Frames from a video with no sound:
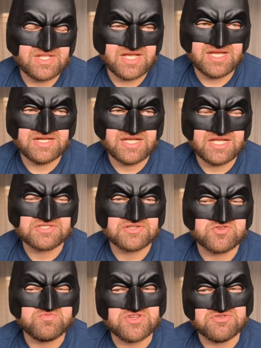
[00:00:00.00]
And it has
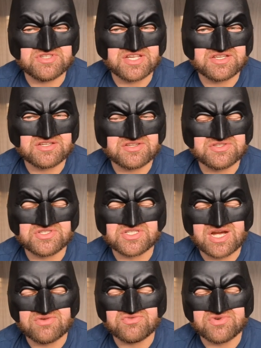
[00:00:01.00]
good music, good
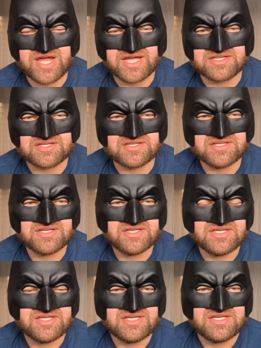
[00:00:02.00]
soundtrack.
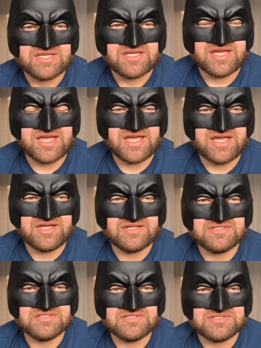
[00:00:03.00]

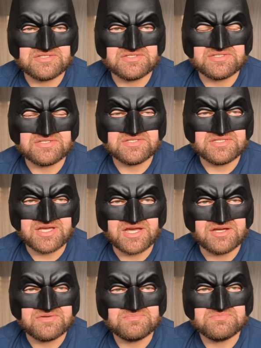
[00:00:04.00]
And
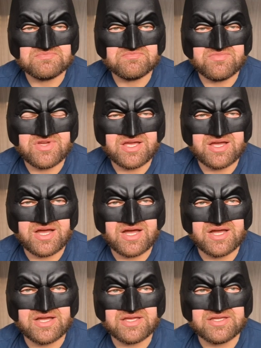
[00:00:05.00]
yeah,
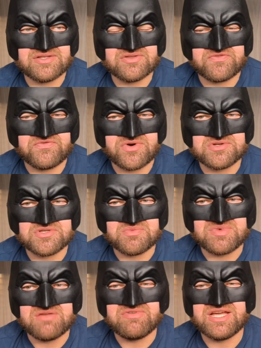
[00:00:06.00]
I look forward to
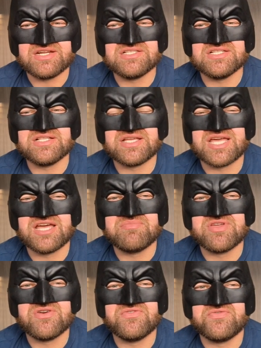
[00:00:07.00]
it. We even get a little
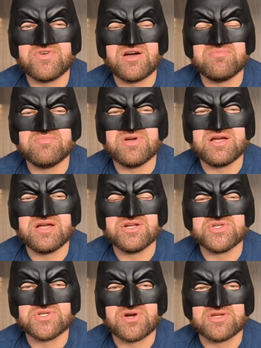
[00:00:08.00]
cameo from
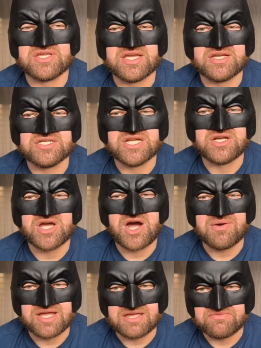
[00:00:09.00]
Shark King
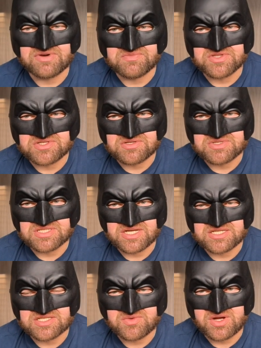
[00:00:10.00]
Nanawe from the
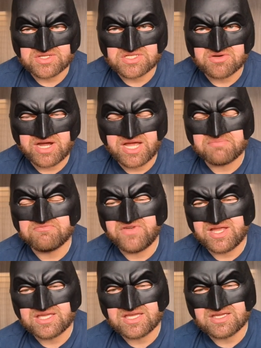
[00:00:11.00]
Suicide Squad. So I'm
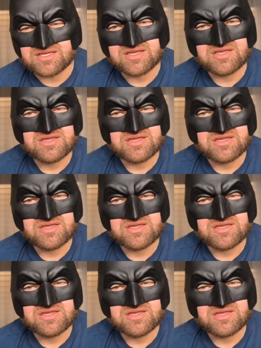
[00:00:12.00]
thinking,